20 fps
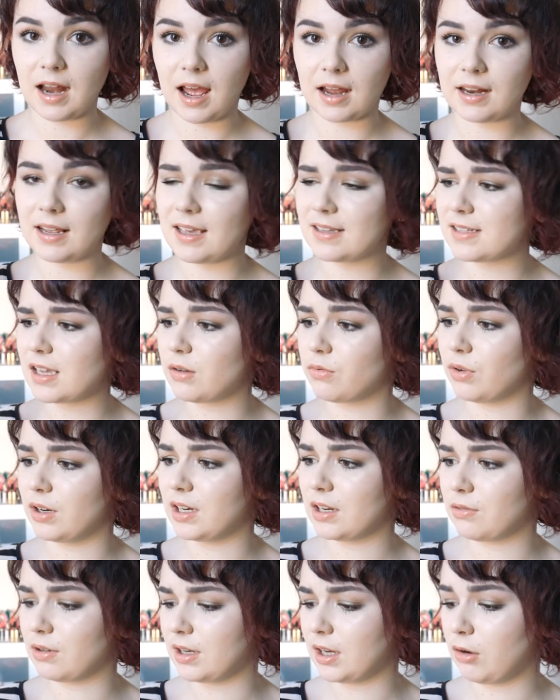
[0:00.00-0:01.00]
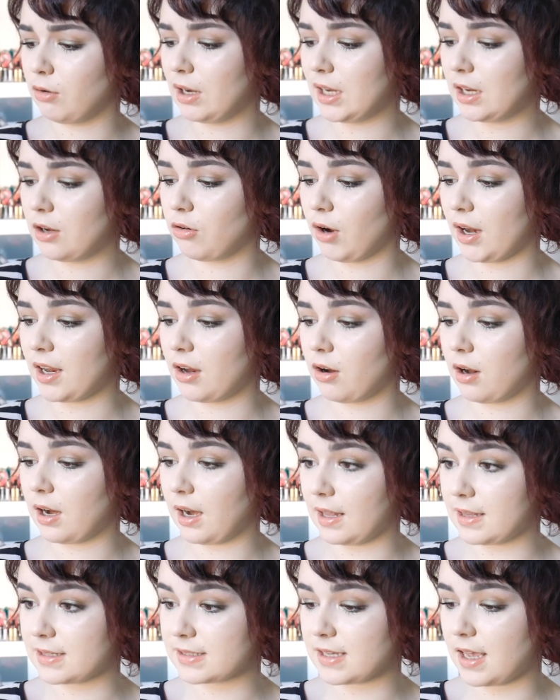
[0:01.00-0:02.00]
and it is a really, really, really great
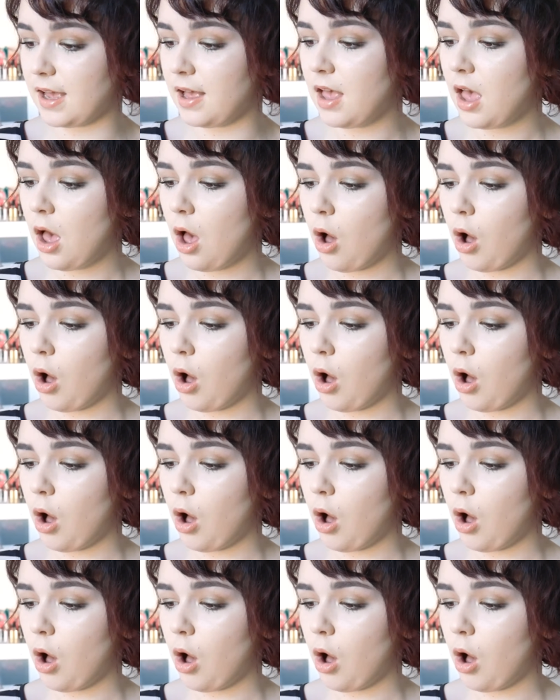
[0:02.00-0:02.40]
cleanser.